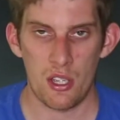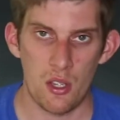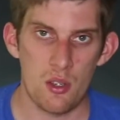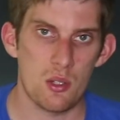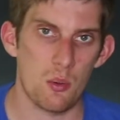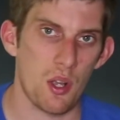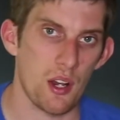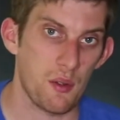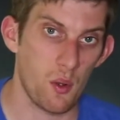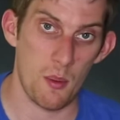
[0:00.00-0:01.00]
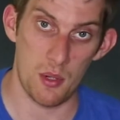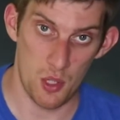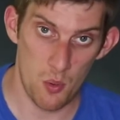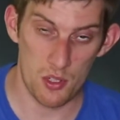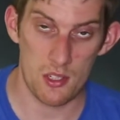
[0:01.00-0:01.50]
use or what kind of equipment
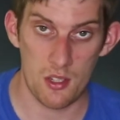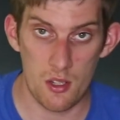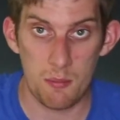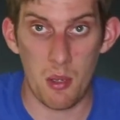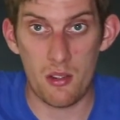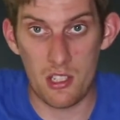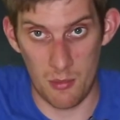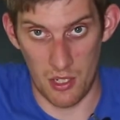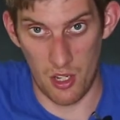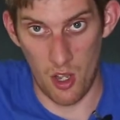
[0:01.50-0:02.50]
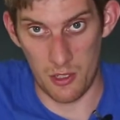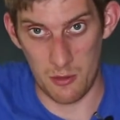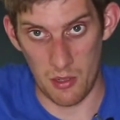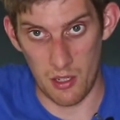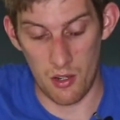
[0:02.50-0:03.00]
you want to use, post them in the comments
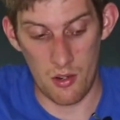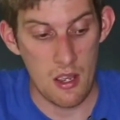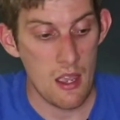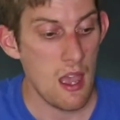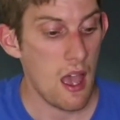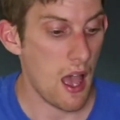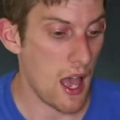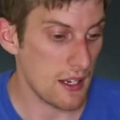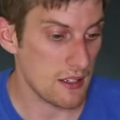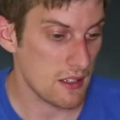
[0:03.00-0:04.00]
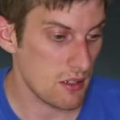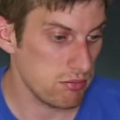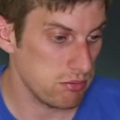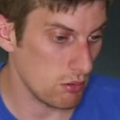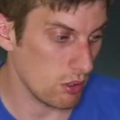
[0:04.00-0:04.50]
below. And
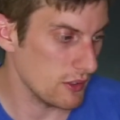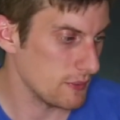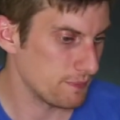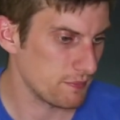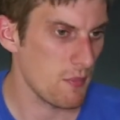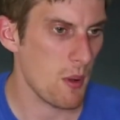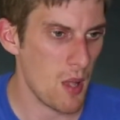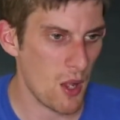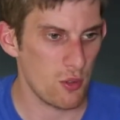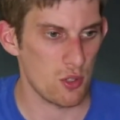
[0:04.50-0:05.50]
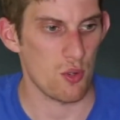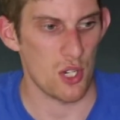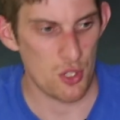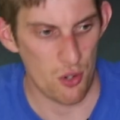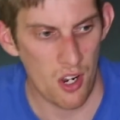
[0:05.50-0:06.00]
my mouth is
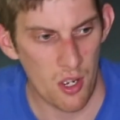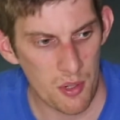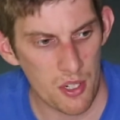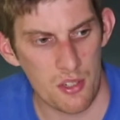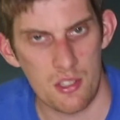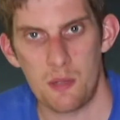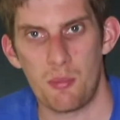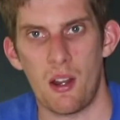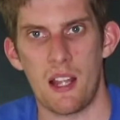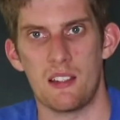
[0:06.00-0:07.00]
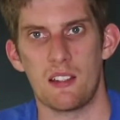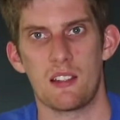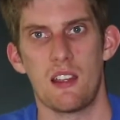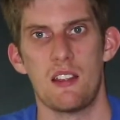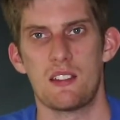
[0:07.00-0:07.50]
really dry. I'm going to use this
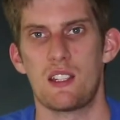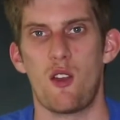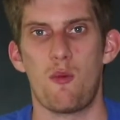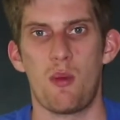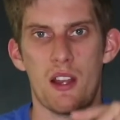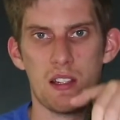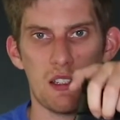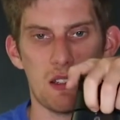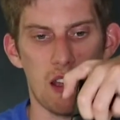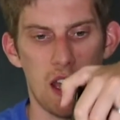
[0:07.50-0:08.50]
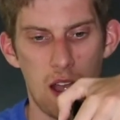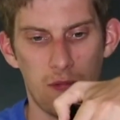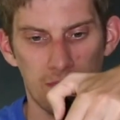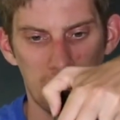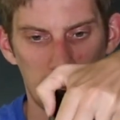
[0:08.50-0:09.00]
self-branded
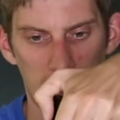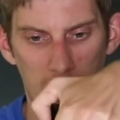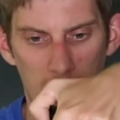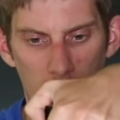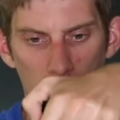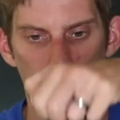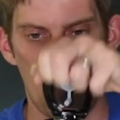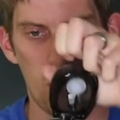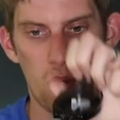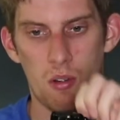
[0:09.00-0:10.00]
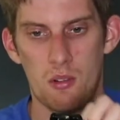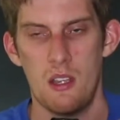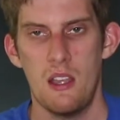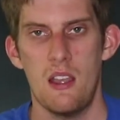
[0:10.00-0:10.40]
water bottle.